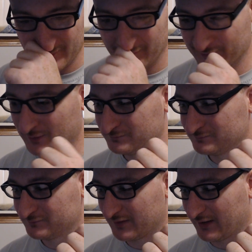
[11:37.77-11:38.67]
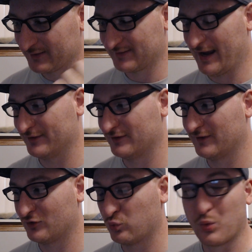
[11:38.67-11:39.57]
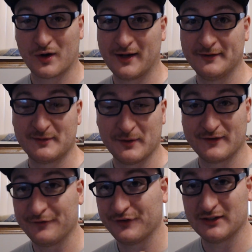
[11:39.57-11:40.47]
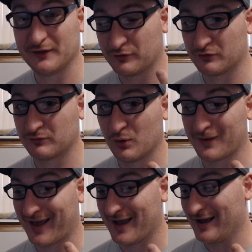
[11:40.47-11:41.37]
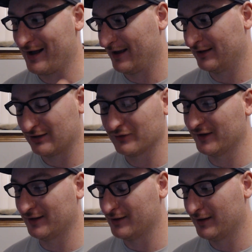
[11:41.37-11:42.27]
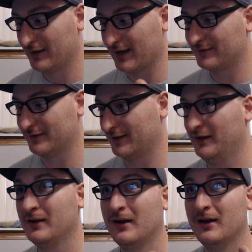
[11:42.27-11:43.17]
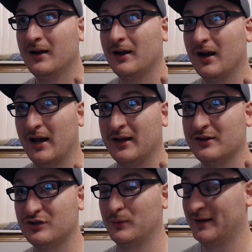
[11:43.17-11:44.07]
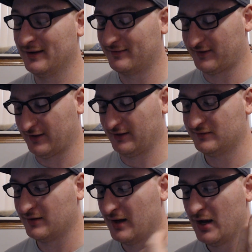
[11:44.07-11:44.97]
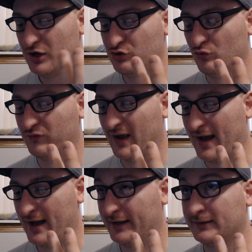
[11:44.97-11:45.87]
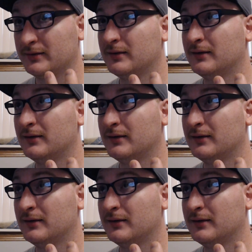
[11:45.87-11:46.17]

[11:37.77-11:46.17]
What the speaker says: some assassin that's working specifically for the rogue AI called the Entity, and he's doing his fangs. You've got